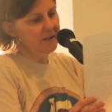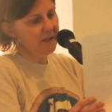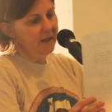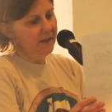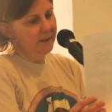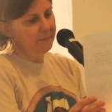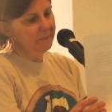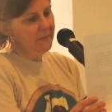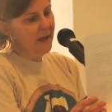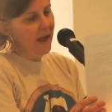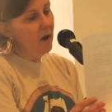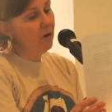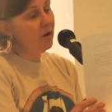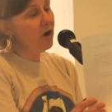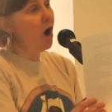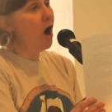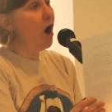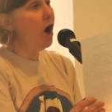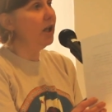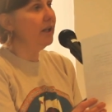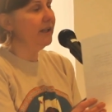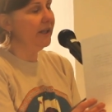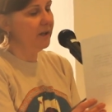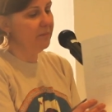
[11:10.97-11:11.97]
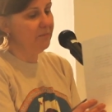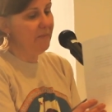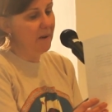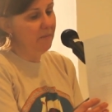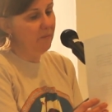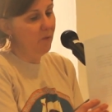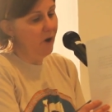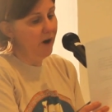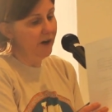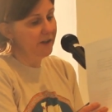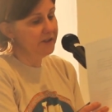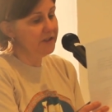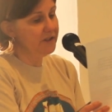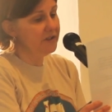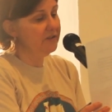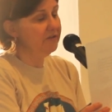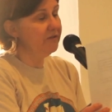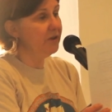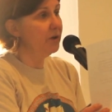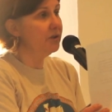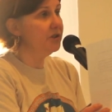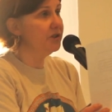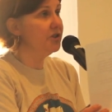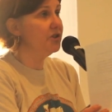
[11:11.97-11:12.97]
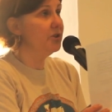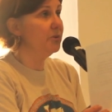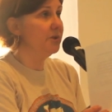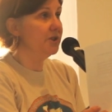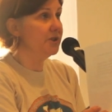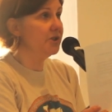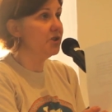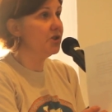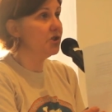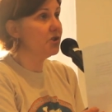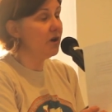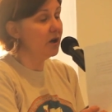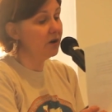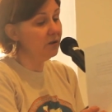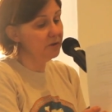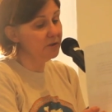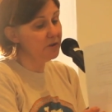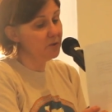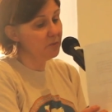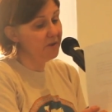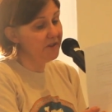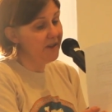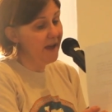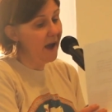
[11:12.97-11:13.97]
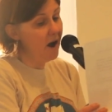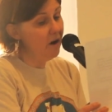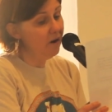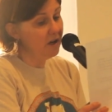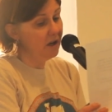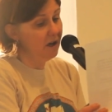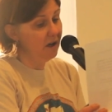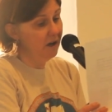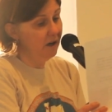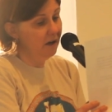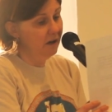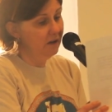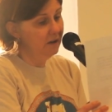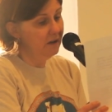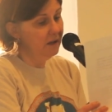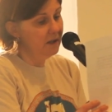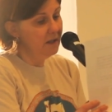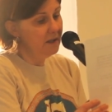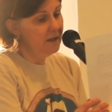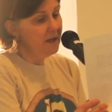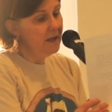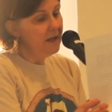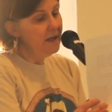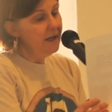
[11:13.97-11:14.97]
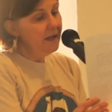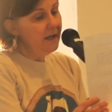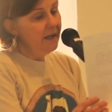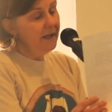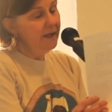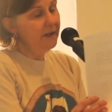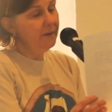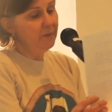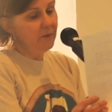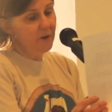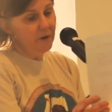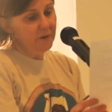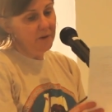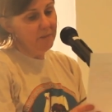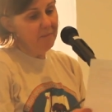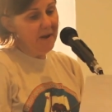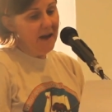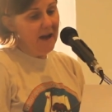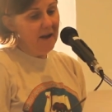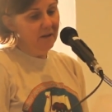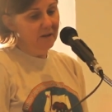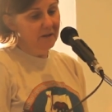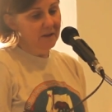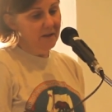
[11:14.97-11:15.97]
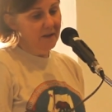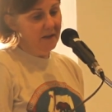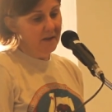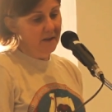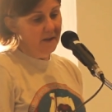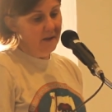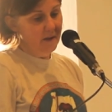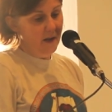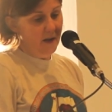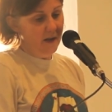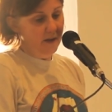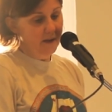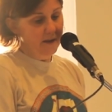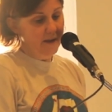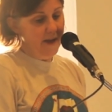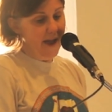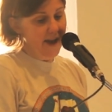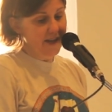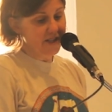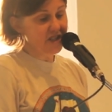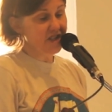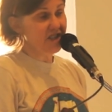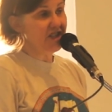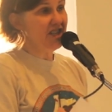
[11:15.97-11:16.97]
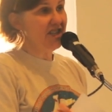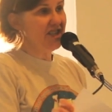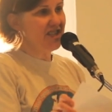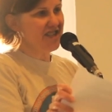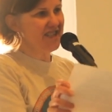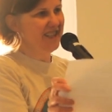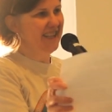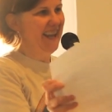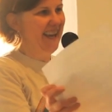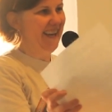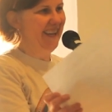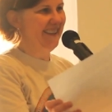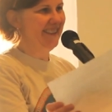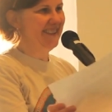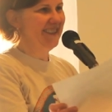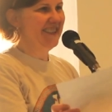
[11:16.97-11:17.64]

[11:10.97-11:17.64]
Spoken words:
alcoholic memoirs devoted to his struggles with alcohol. He wrote about hashish land